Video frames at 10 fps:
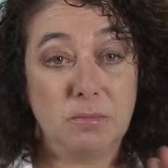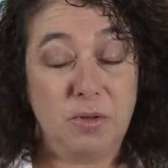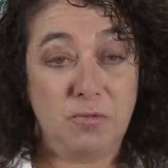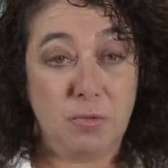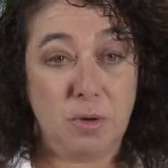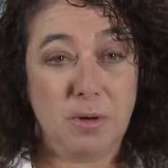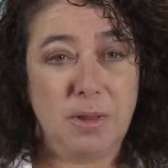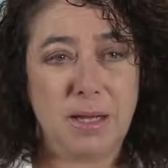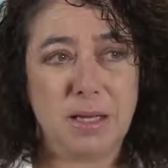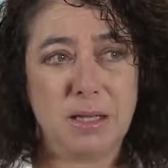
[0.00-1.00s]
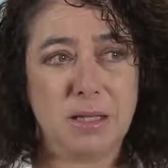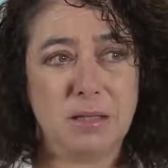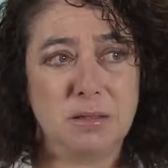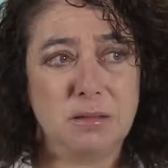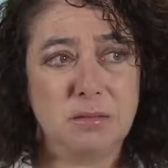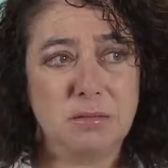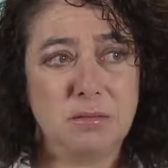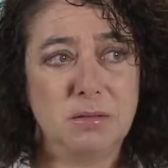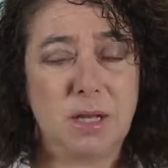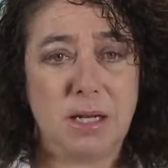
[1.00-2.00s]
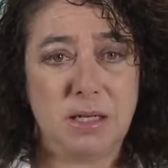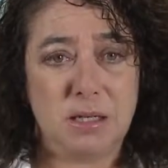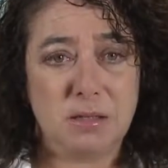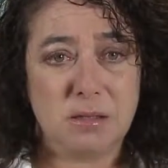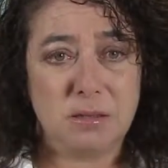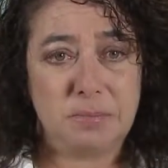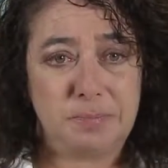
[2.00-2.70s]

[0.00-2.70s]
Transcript: before, like in the 90s.